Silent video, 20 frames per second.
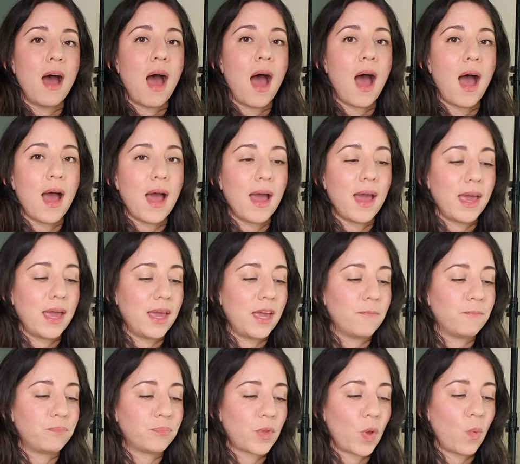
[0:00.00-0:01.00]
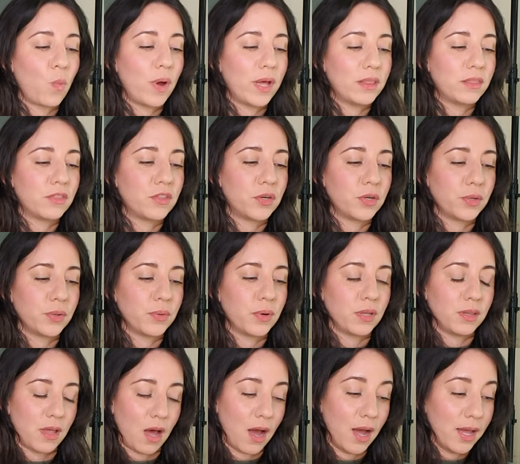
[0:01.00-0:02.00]
I went through a
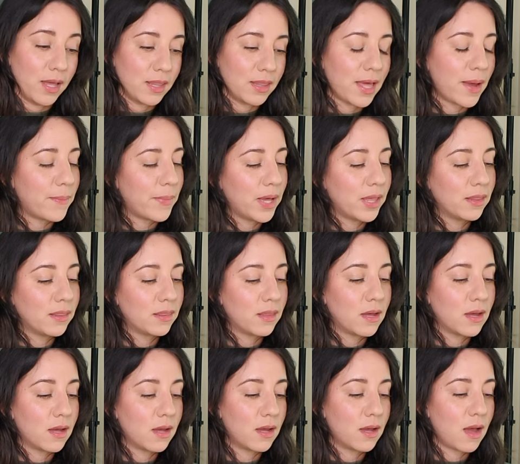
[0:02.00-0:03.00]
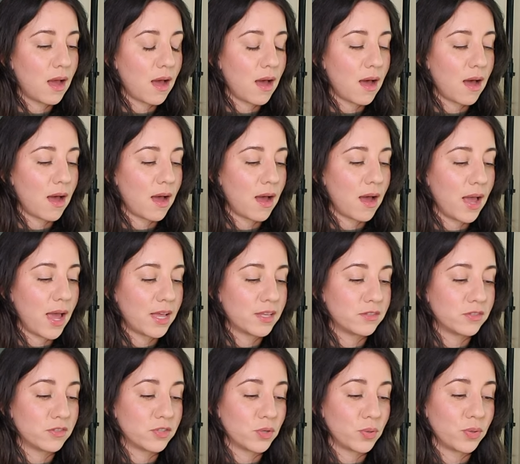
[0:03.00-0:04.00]
lot that month.
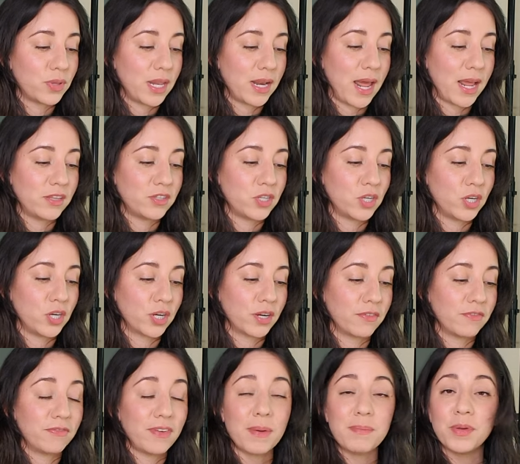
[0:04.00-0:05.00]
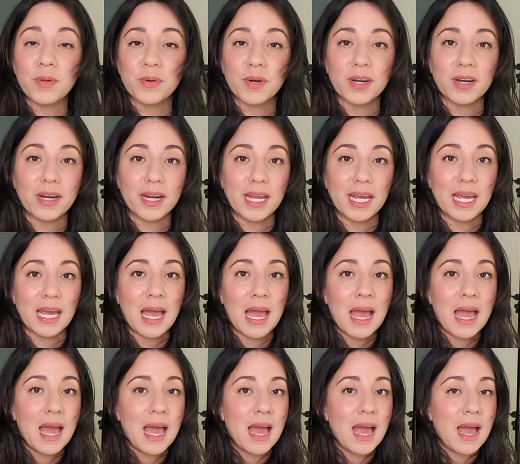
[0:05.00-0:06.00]
And so then I took February,
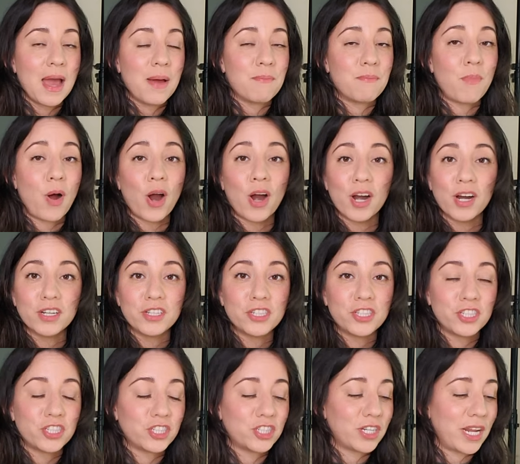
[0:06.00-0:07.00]
March,